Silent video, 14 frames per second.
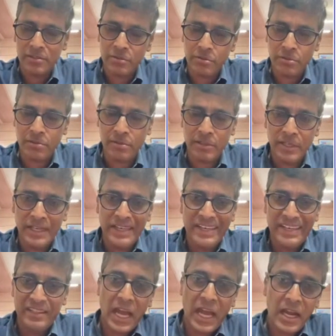So
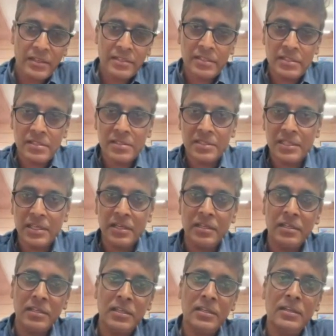in that sense,
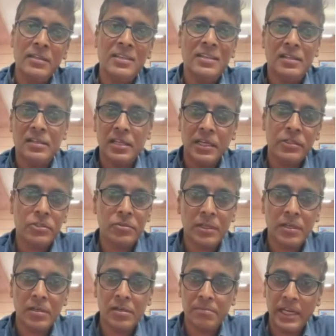any
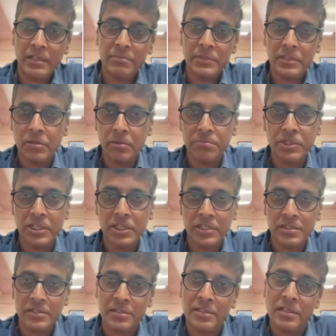natural or man-made
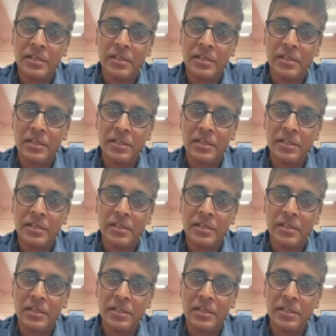object